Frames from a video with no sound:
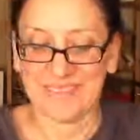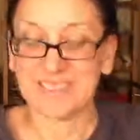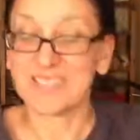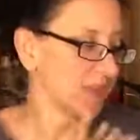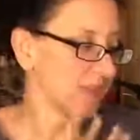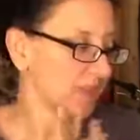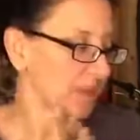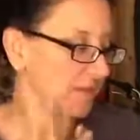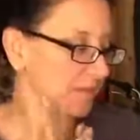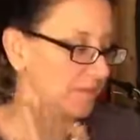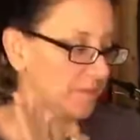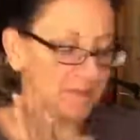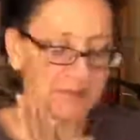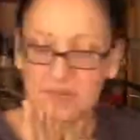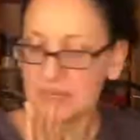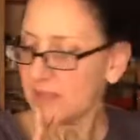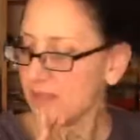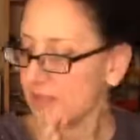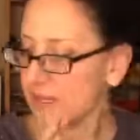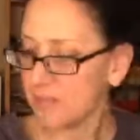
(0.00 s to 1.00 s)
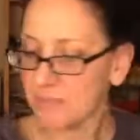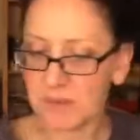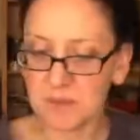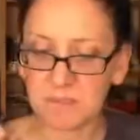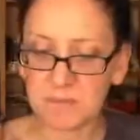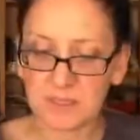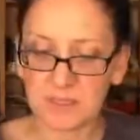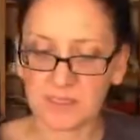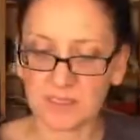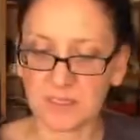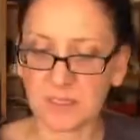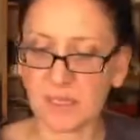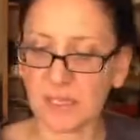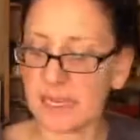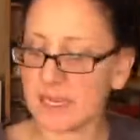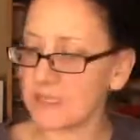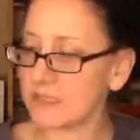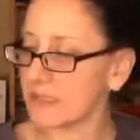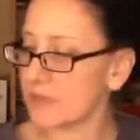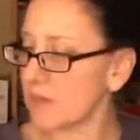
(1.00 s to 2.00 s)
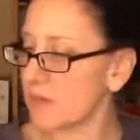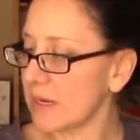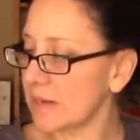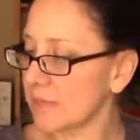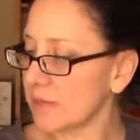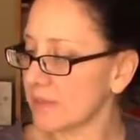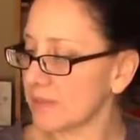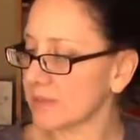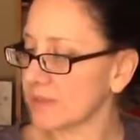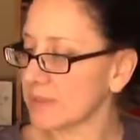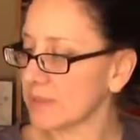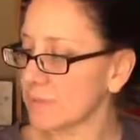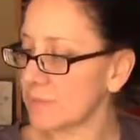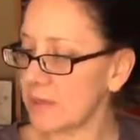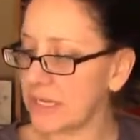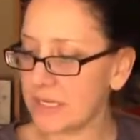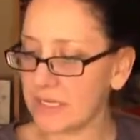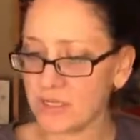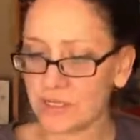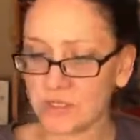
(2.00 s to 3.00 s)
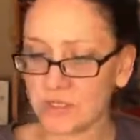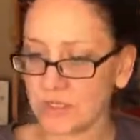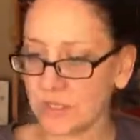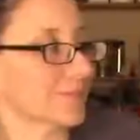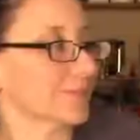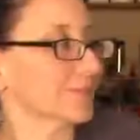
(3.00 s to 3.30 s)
I think it might be this clay, so I'm going to switch.